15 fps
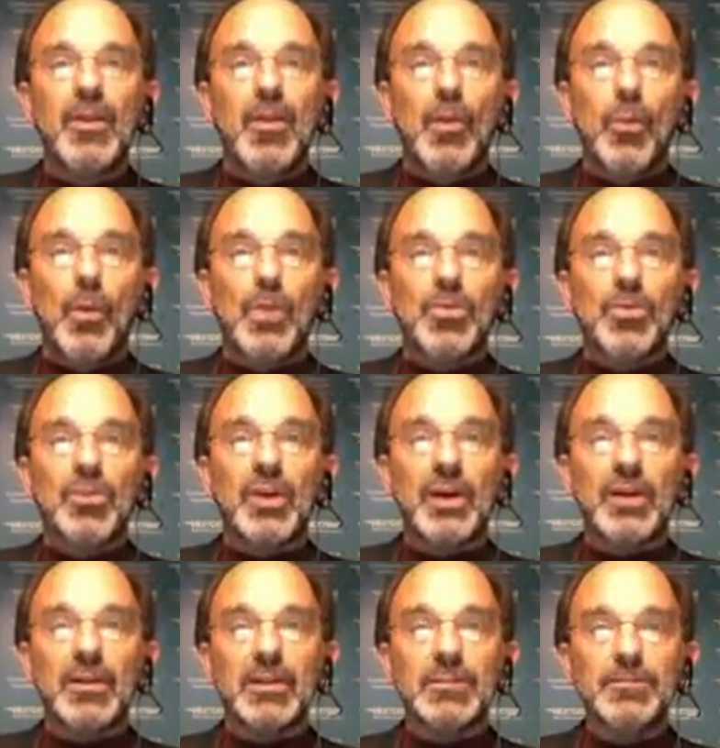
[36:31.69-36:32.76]
When the
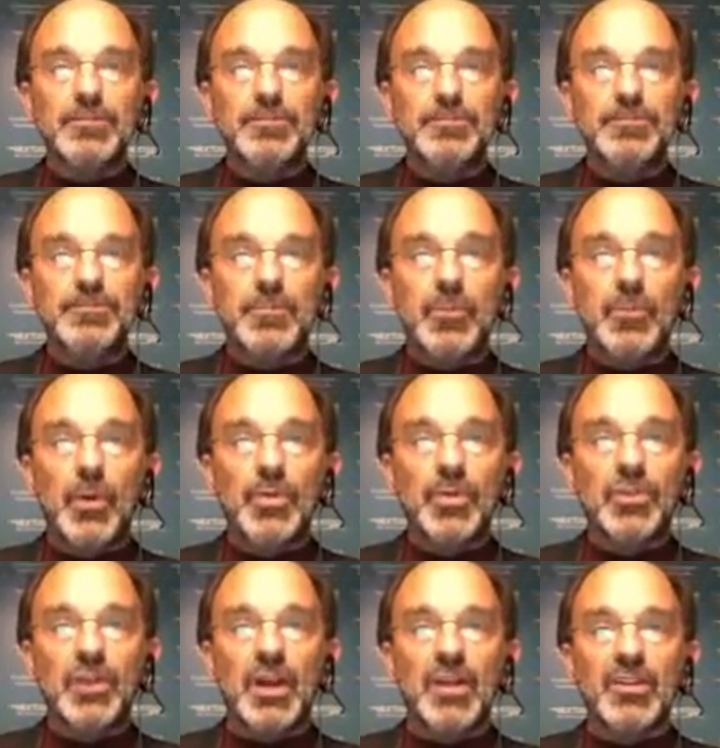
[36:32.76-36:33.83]
child
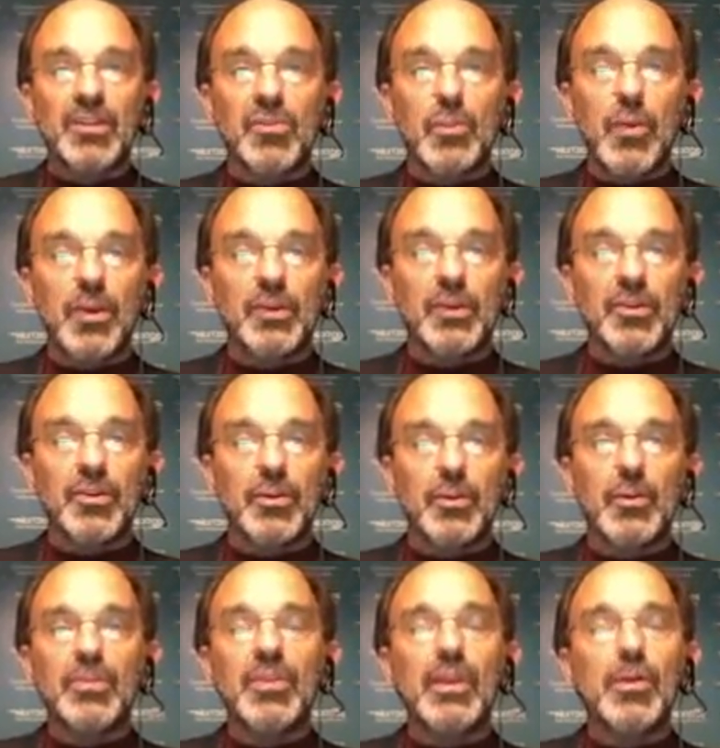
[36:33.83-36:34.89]
is 1 or
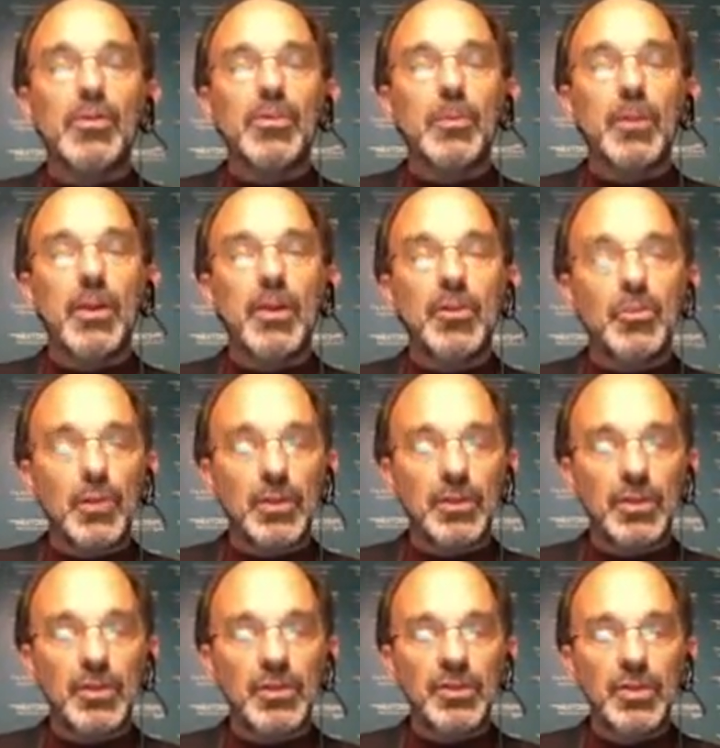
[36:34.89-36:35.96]
2, the parents want to
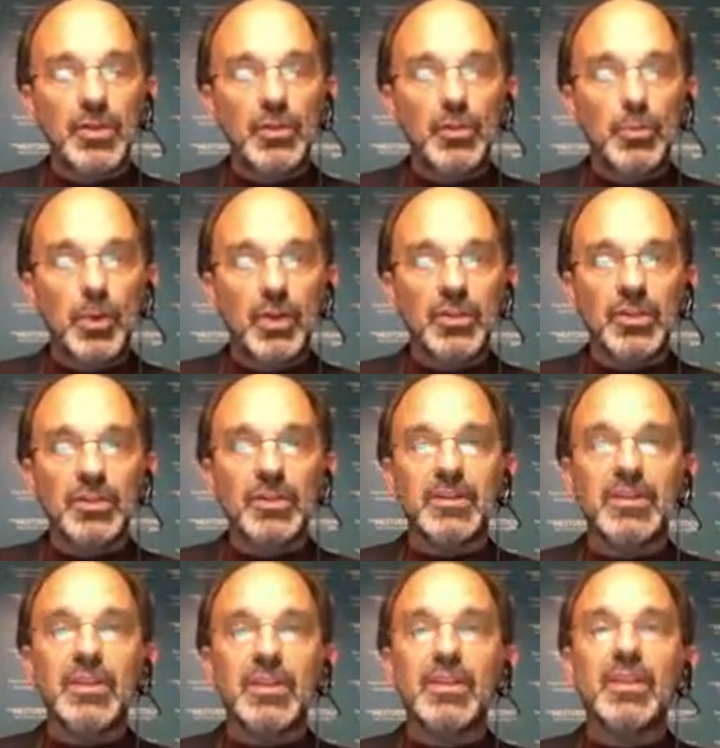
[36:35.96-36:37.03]
continue brushing the
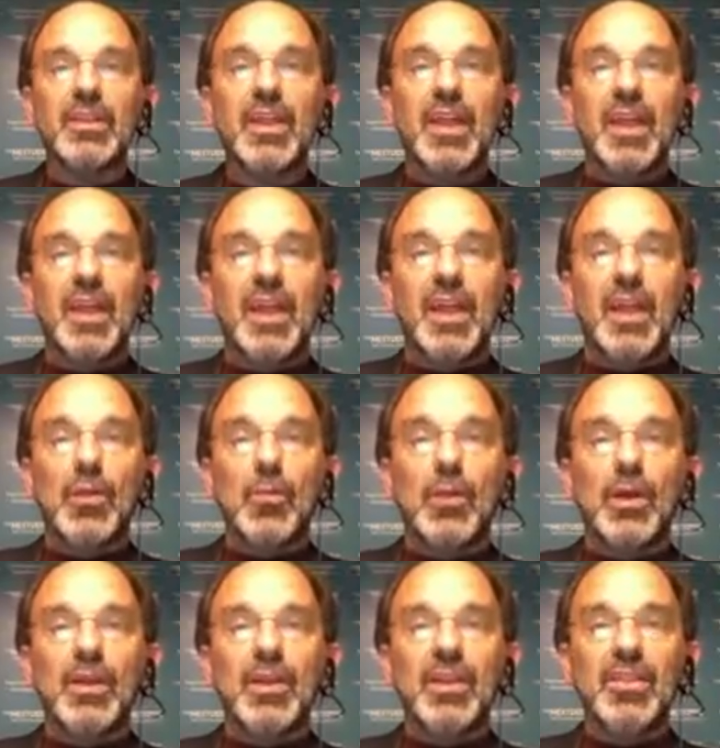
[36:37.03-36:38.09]
teeth, and
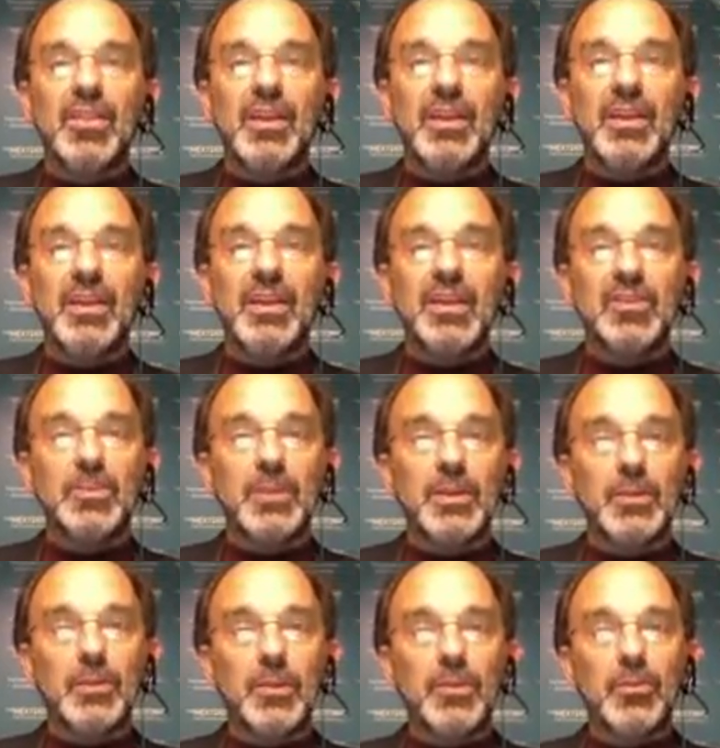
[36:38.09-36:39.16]
when they get to be
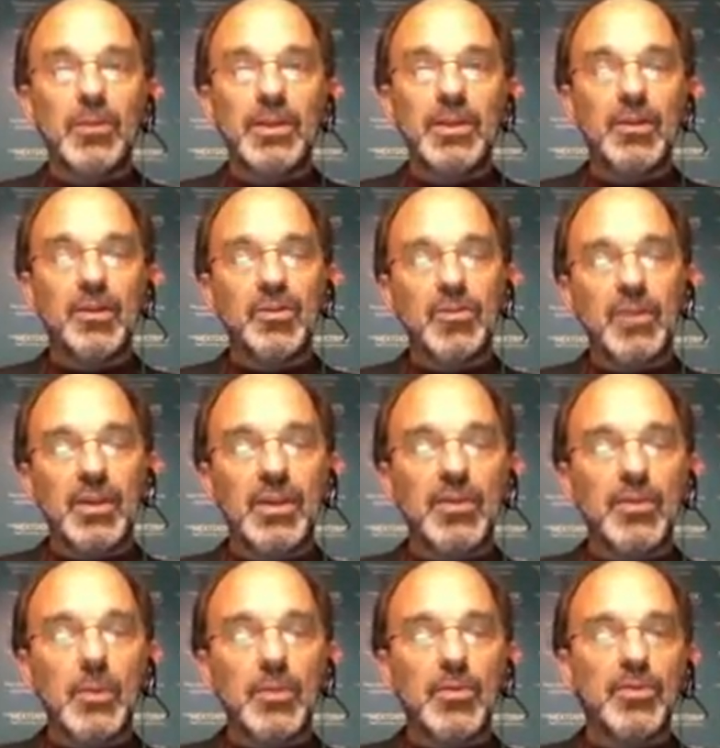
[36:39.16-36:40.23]
2 to 3 years of age,
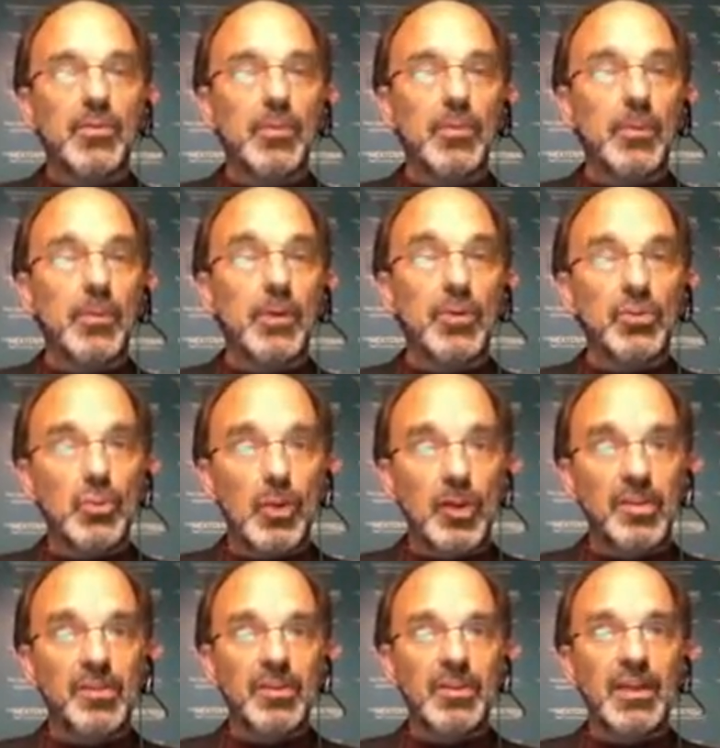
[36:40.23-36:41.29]
we want them to brush
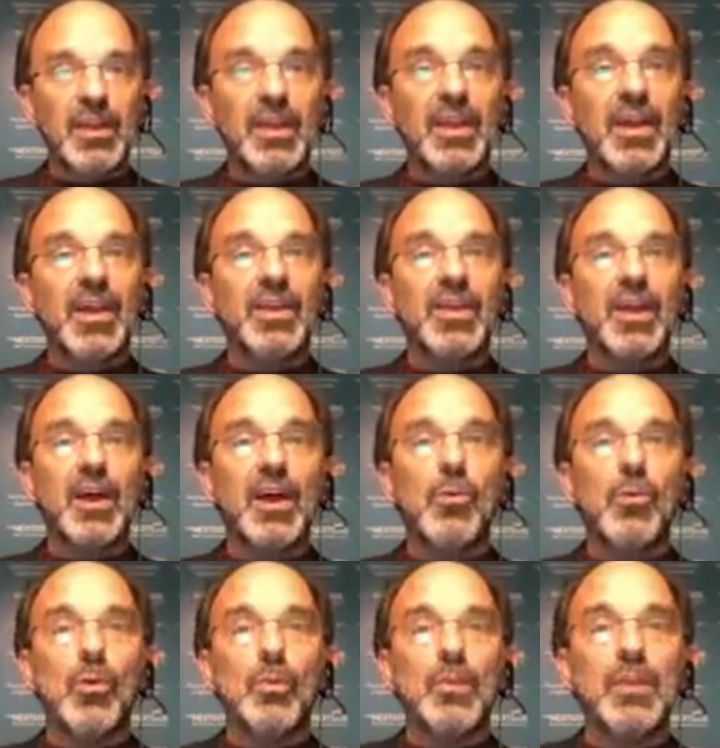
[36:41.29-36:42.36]
twice a day, and now
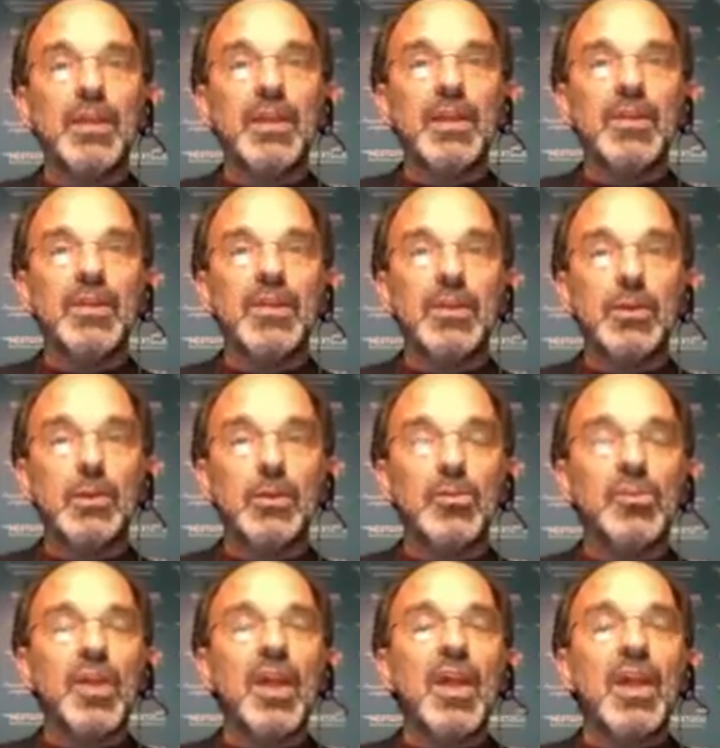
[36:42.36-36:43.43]
we're beginning to
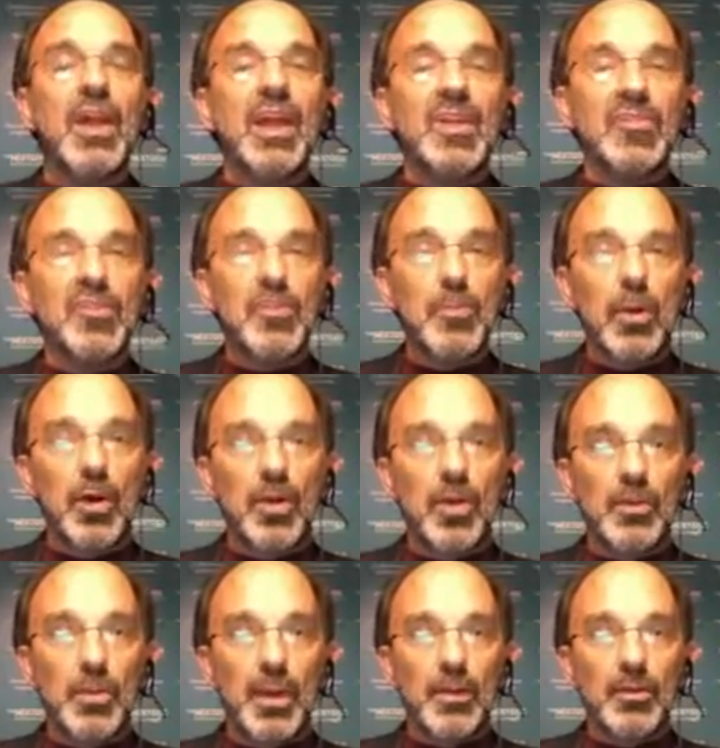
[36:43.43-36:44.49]
use a small
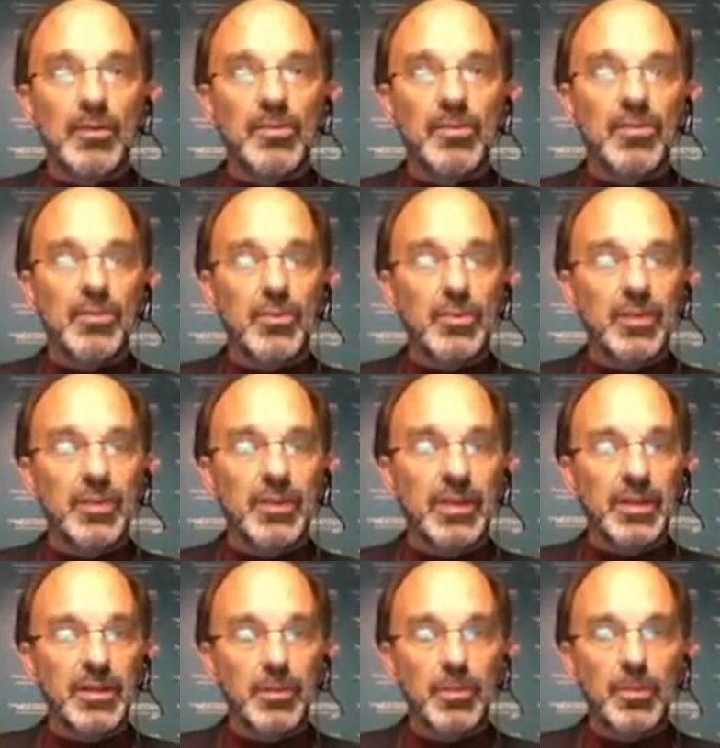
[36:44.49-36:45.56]
amount of the
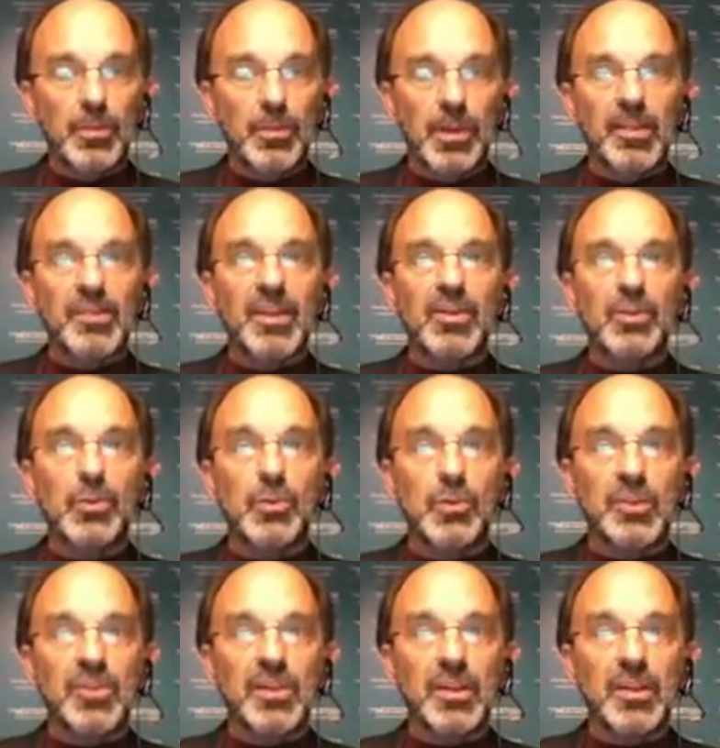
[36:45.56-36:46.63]
fluoridated toothpaste, as you
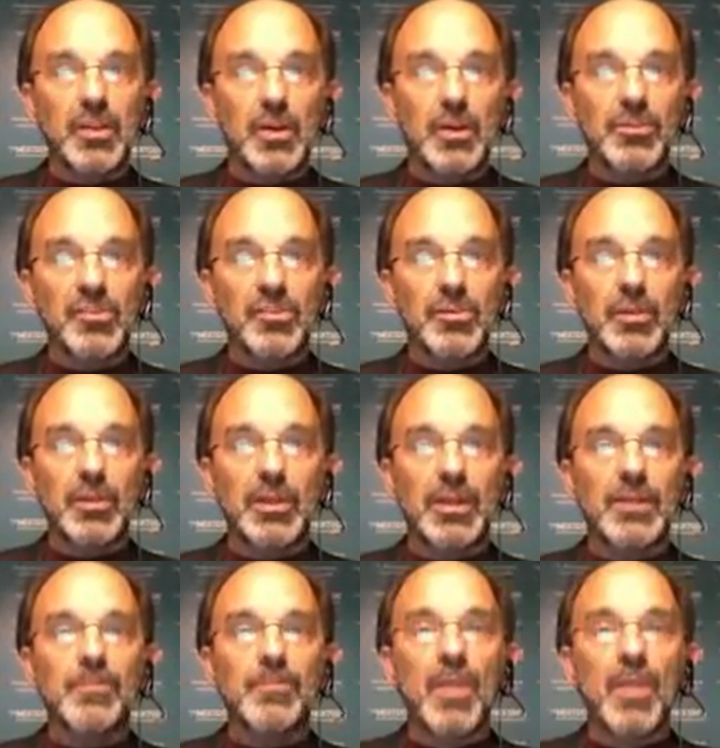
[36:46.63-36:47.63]
can see on the screen.